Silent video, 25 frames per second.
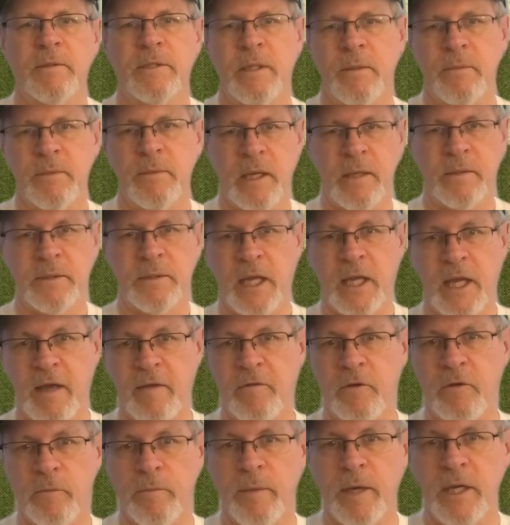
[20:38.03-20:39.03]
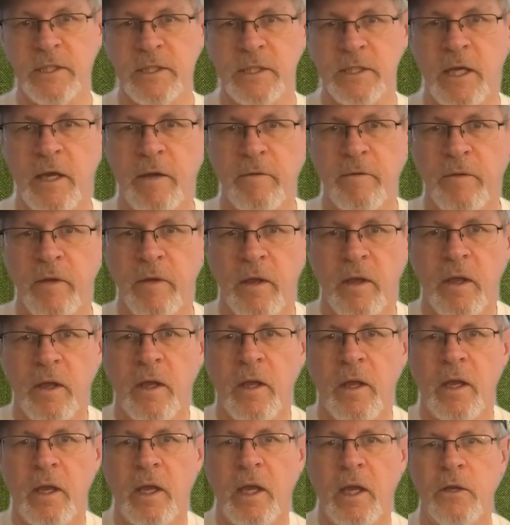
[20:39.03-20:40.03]
Sometimes they have their best stuff,
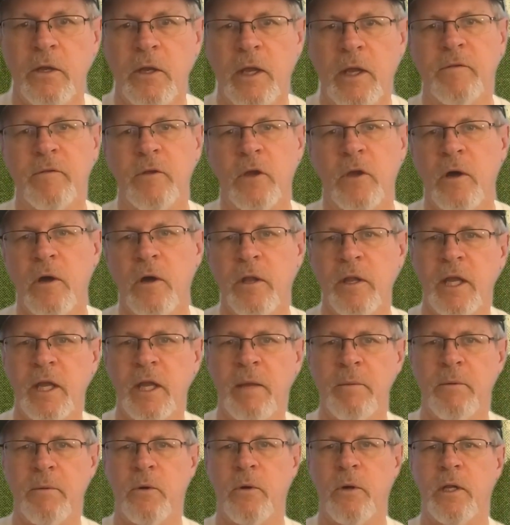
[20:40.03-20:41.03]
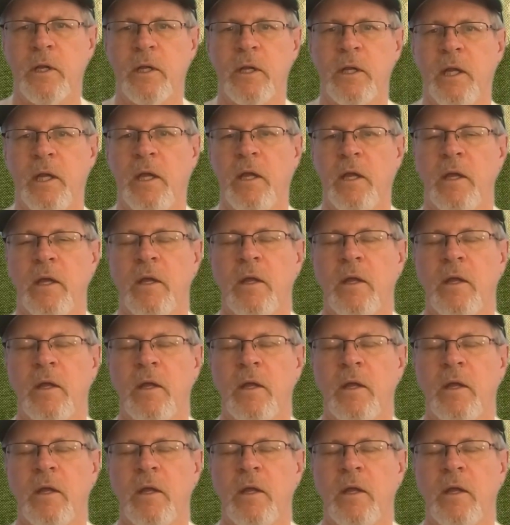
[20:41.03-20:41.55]
and you have to call the game accordingly.